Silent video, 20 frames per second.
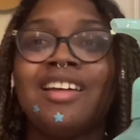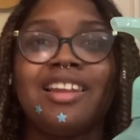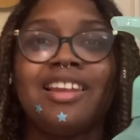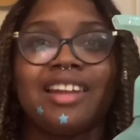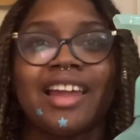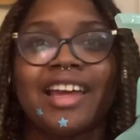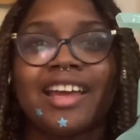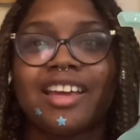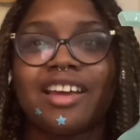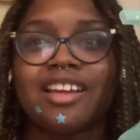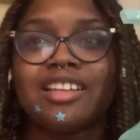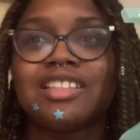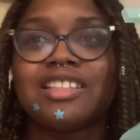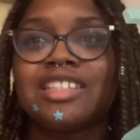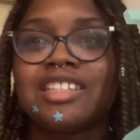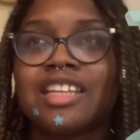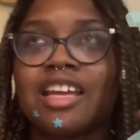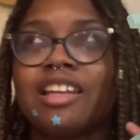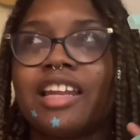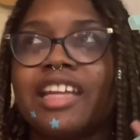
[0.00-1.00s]
like
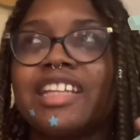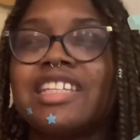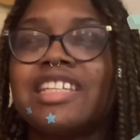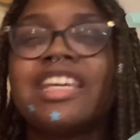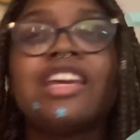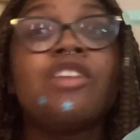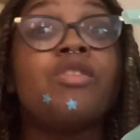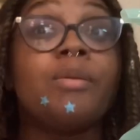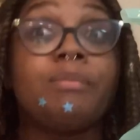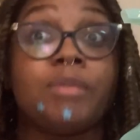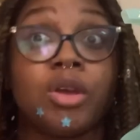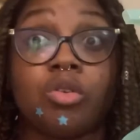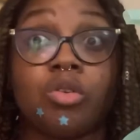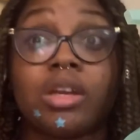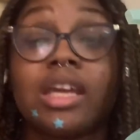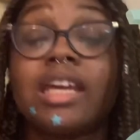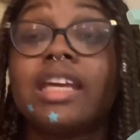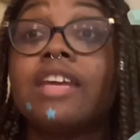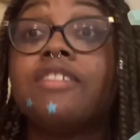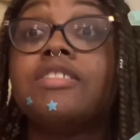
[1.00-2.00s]
tea with milk.
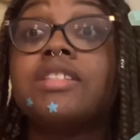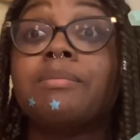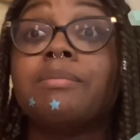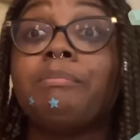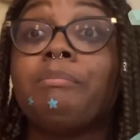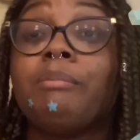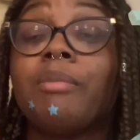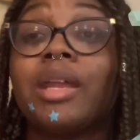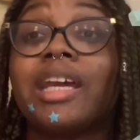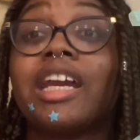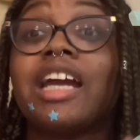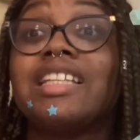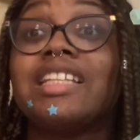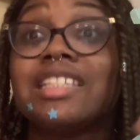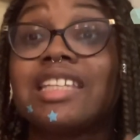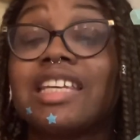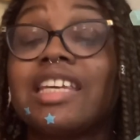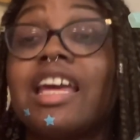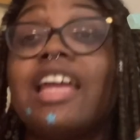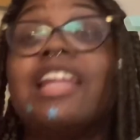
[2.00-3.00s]
It gives like a
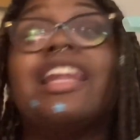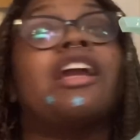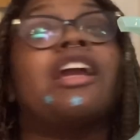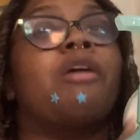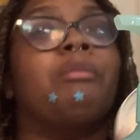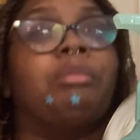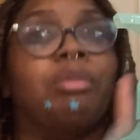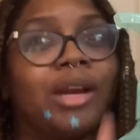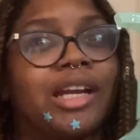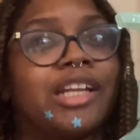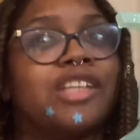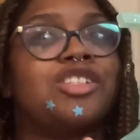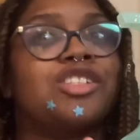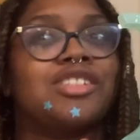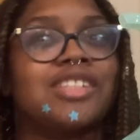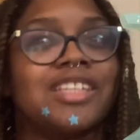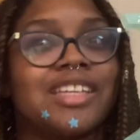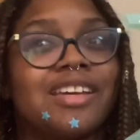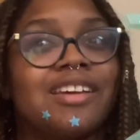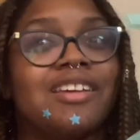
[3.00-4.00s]
tea, like a British
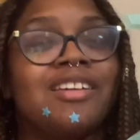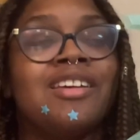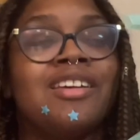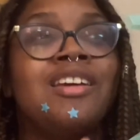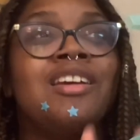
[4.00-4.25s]
tea,